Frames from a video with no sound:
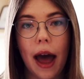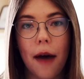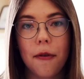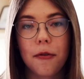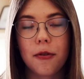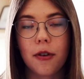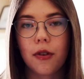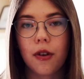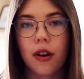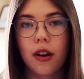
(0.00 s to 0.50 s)

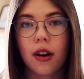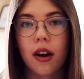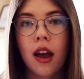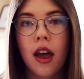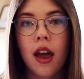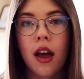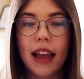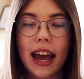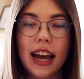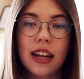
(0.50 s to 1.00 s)
app for
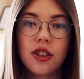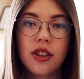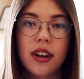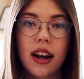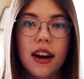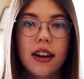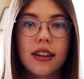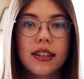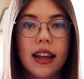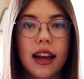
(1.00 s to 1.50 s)

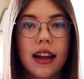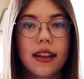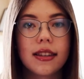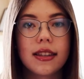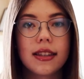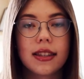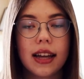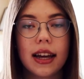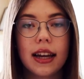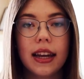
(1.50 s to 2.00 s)
flashcards
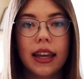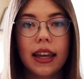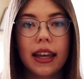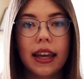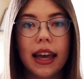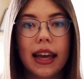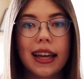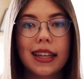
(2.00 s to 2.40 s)
and studying,